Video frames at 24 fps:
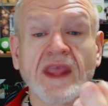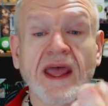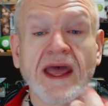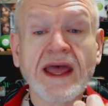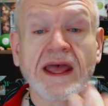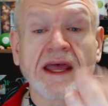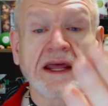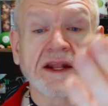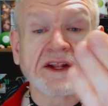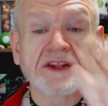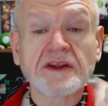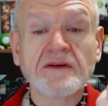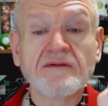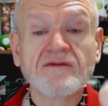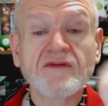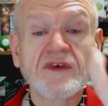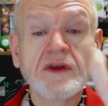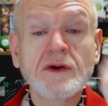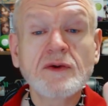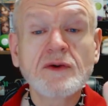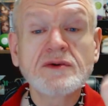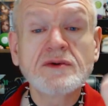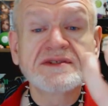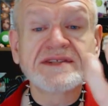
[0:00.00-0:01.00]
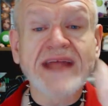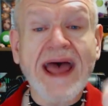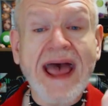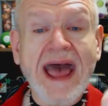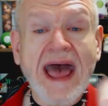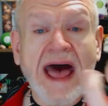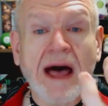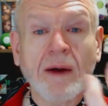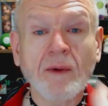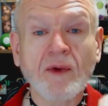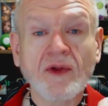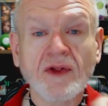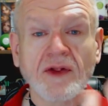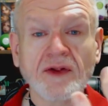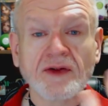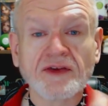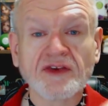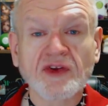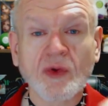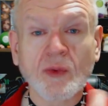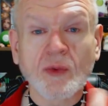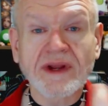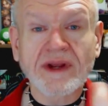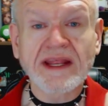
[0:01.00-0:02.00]
and Confused
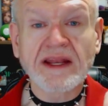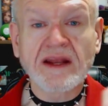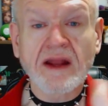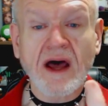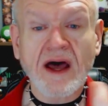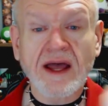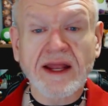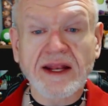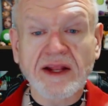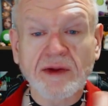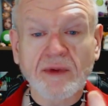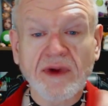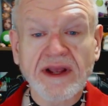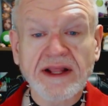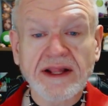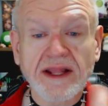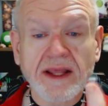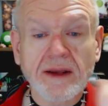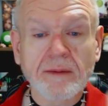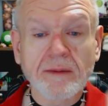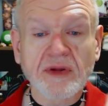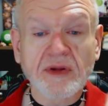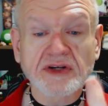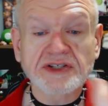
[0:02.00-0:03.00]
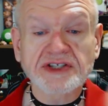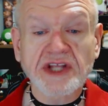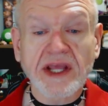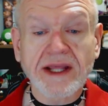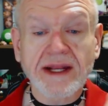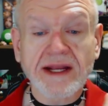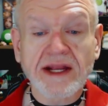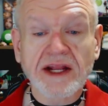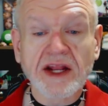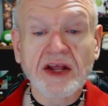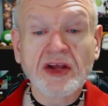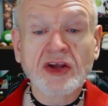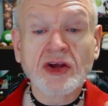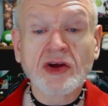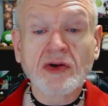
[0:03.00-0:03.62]
Owl 29, greatly appreciated.